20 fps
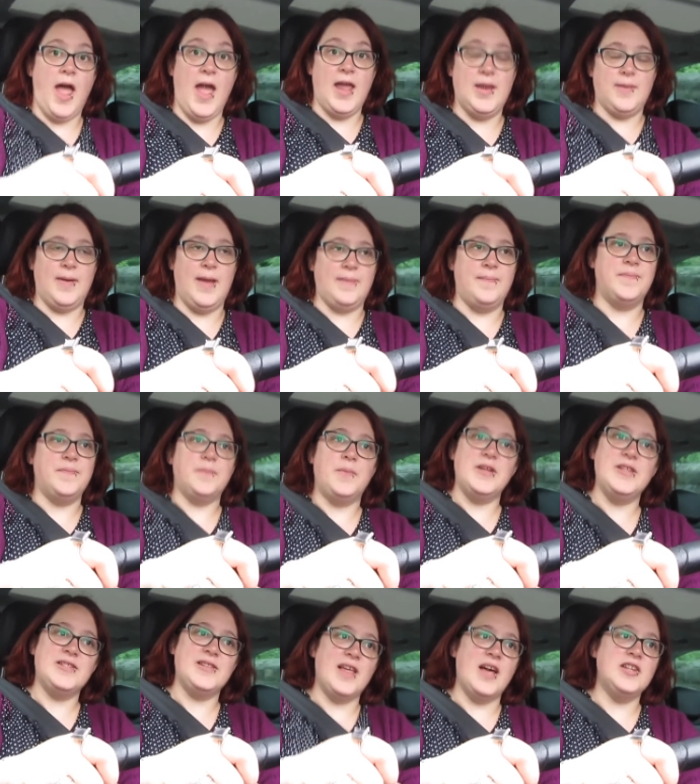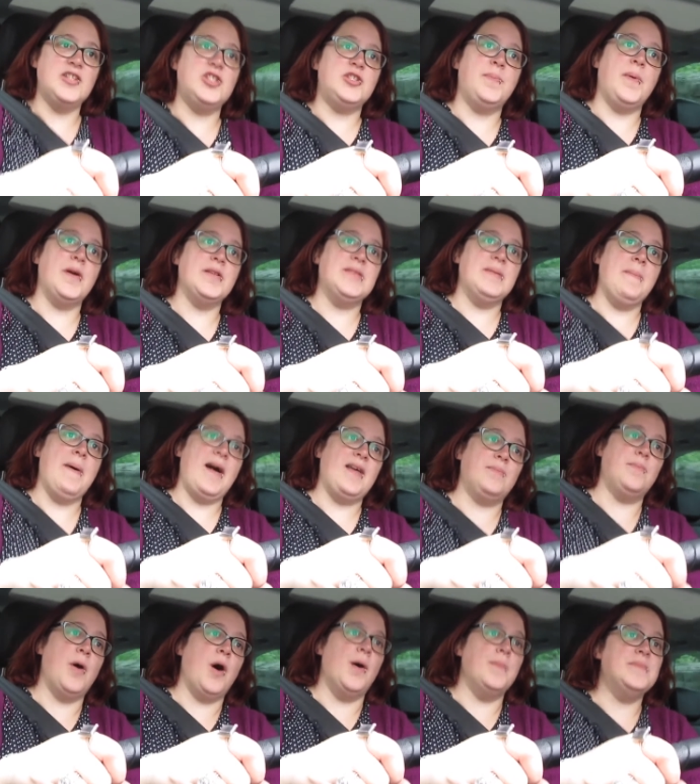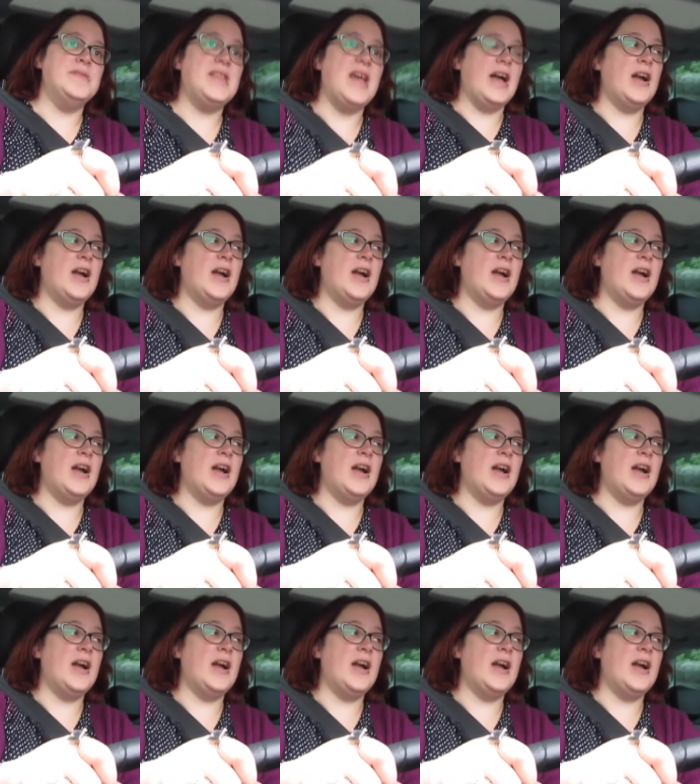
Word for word: Anyway, went to Lush, bought some bath bombs